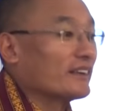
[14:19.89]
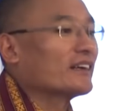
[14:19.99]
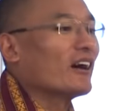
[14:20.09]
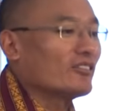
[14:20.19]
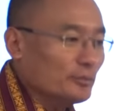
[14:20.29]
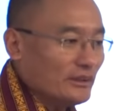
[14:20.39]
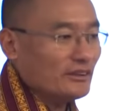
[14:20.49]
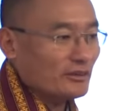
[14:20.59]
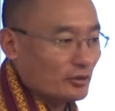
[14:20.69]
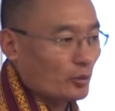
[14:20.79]
the government
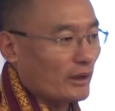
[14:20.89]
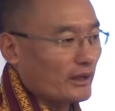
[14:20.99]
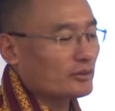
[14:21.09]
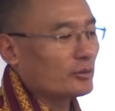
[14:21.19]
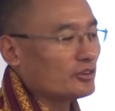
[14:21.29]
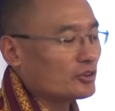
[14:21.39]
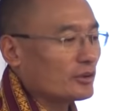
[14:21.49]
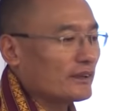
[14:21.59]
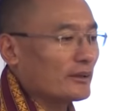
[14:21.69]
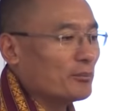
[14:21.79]
is required to ensure
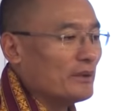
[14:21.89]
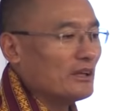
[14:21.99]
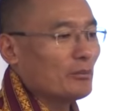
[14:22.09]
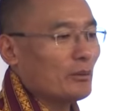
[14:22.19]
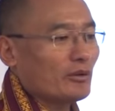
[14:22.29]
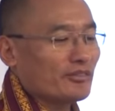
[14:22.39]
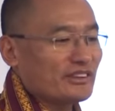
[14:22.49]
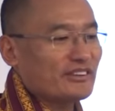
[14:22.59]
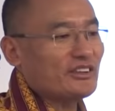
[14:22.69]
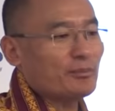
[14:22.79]
that a minimum of
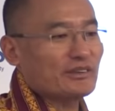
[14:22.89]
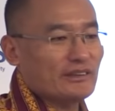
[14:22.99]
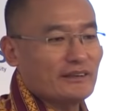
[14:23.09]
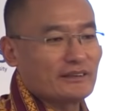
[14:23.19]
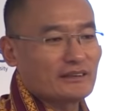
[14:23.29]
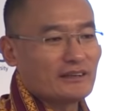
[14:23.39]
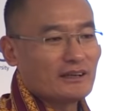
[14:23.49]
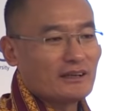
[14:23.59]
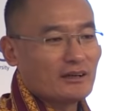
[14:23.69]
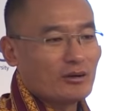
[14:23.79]
60%
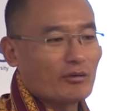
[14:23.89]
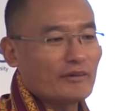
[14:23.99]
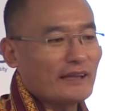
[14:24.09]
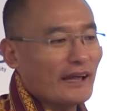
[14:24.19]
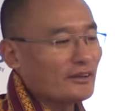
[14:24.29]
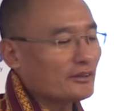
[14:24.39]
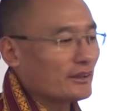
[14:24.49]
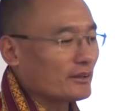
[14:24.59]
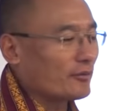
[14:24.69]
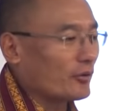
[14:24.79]
of our land is
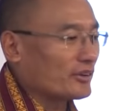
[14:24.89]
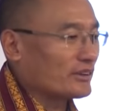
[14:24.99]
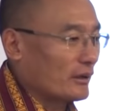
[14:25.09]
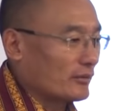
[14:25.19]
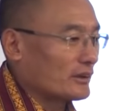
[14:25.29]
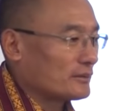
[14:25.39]
under forest cover.